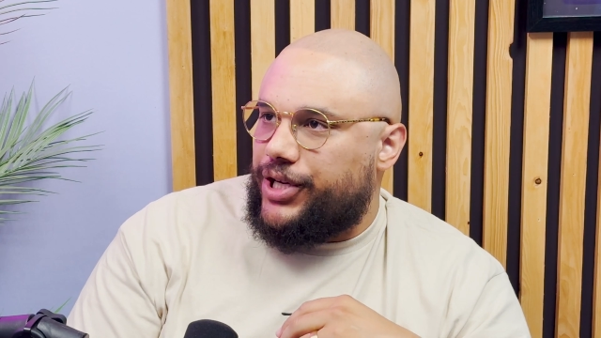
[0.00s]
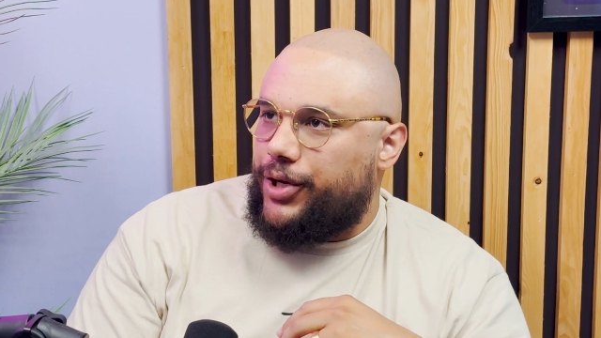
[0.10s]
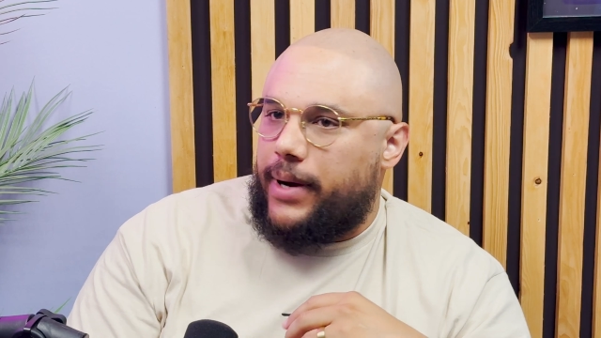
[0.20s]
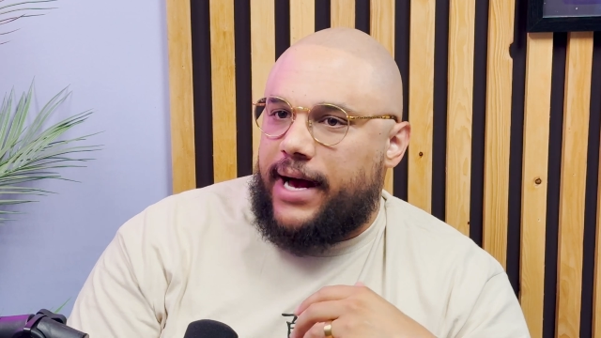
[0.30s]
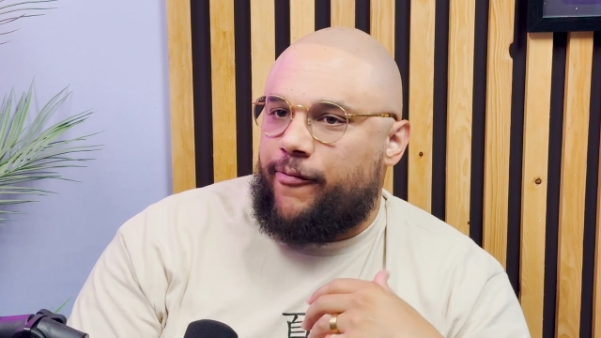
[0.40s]

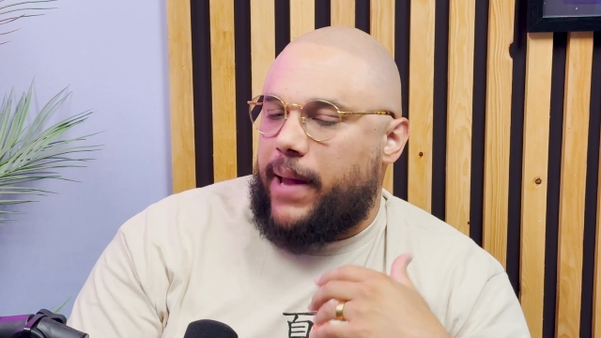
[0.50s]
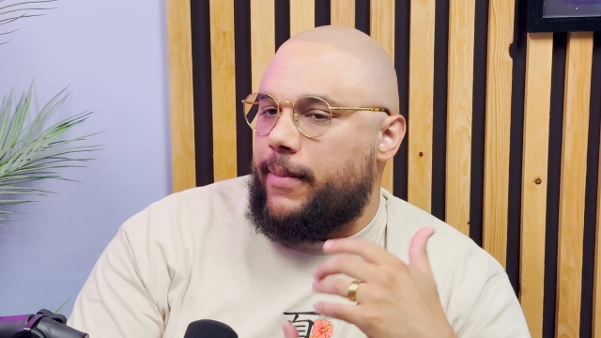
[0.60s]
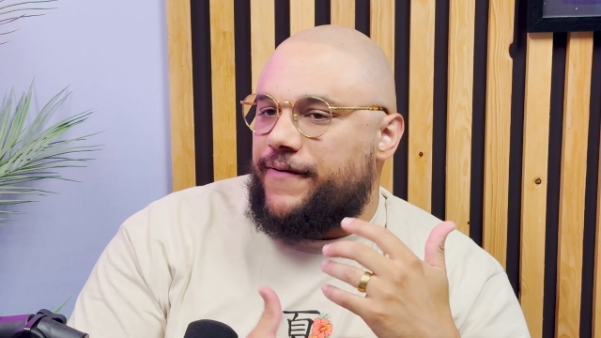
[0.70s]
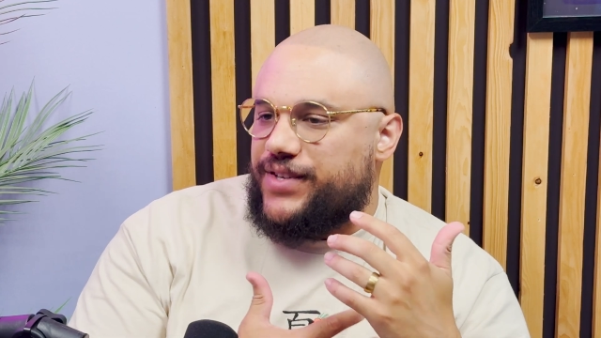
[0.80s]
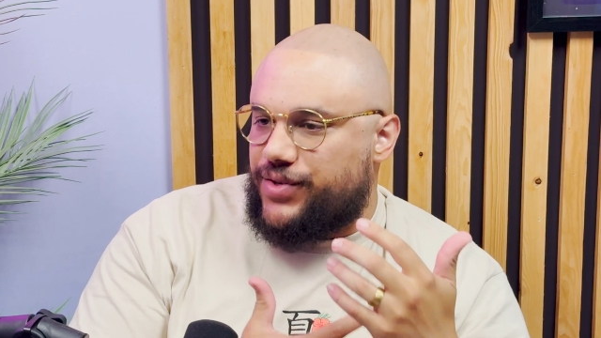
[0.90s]
You have
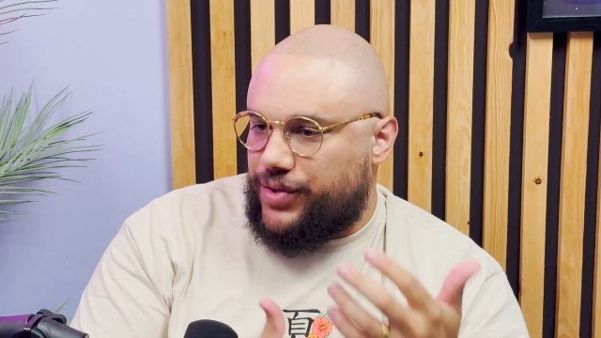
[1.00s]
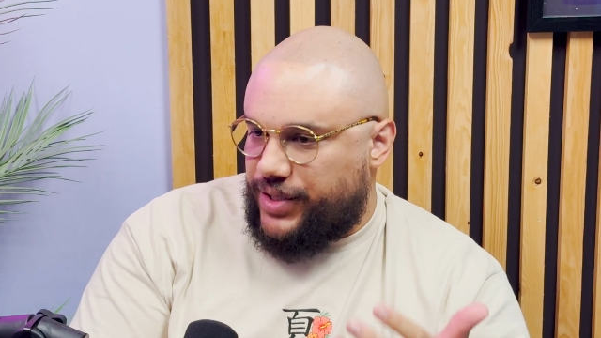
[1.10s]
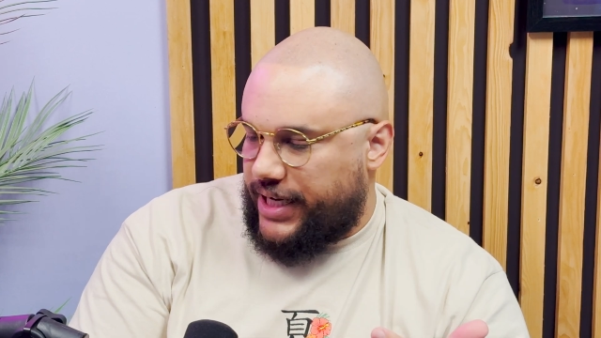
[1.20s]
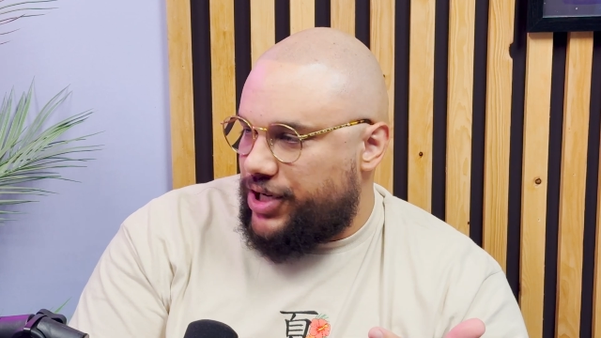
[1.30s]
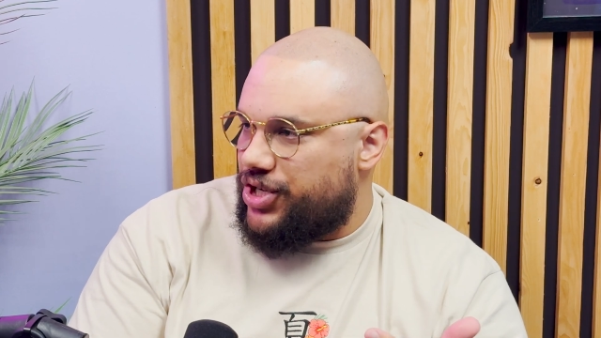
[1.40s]
payment
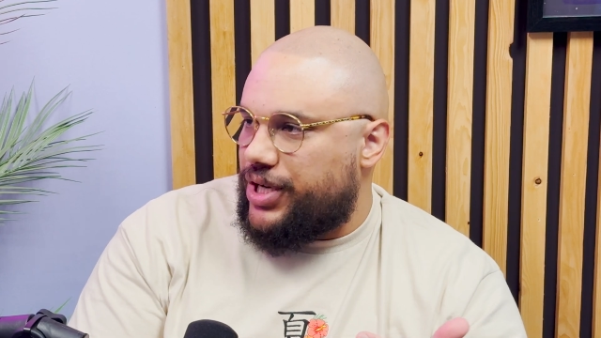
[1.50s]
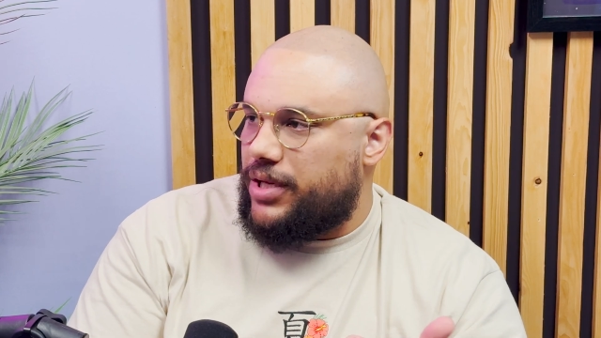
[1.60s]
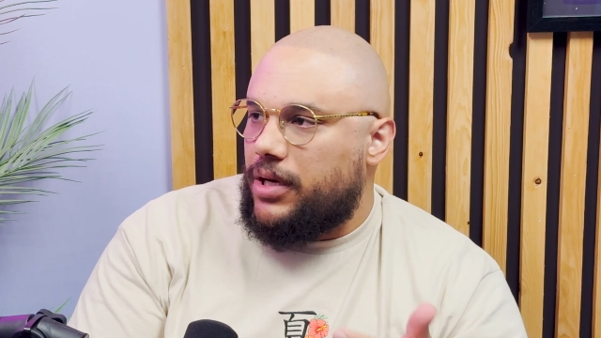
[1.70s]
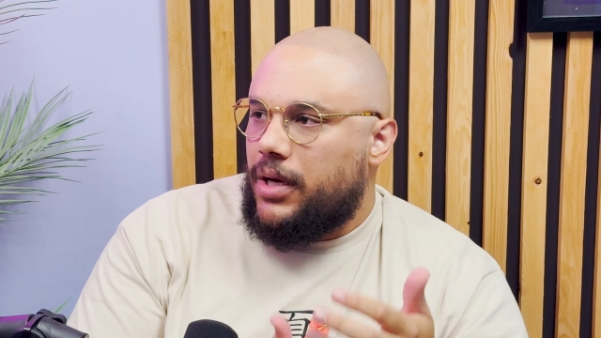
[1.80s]
facilitation,